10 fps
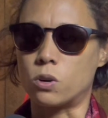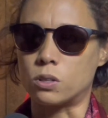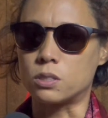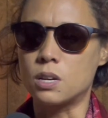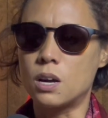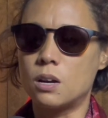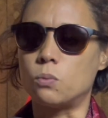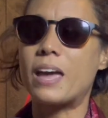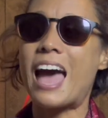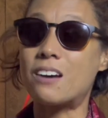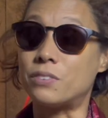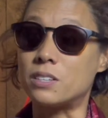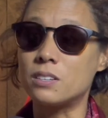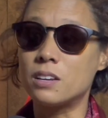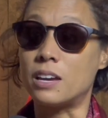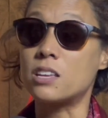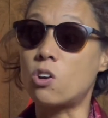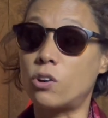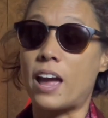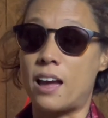world. We have it in
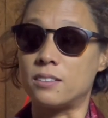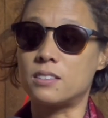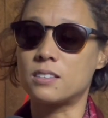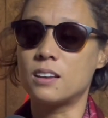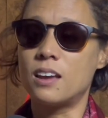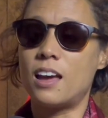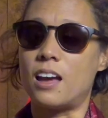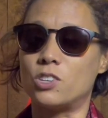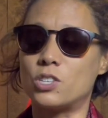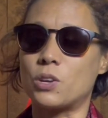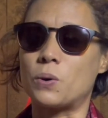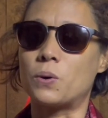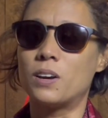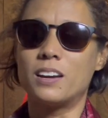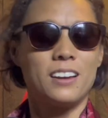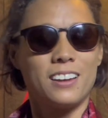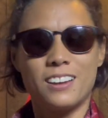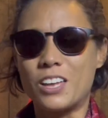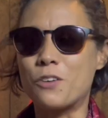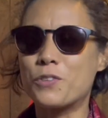our hands. And so
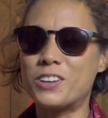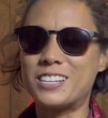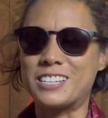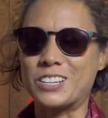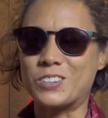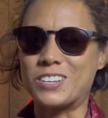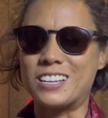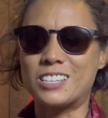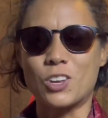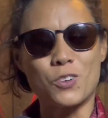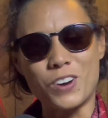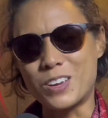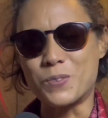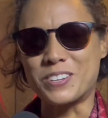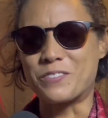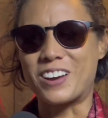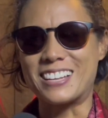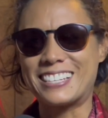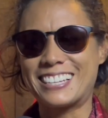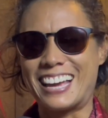if you're listening to this, you're already one of
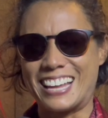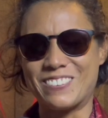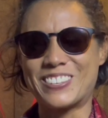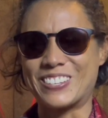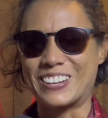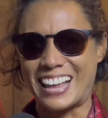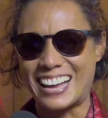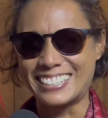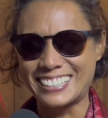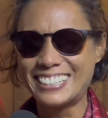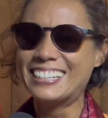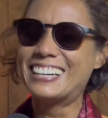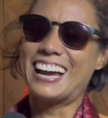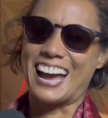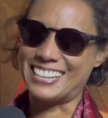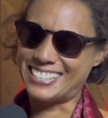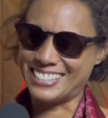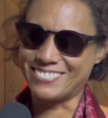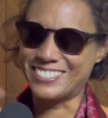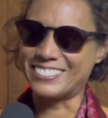us. And I'm so glad. I
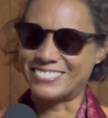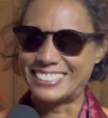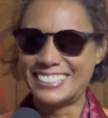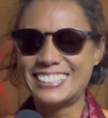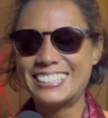see you soon.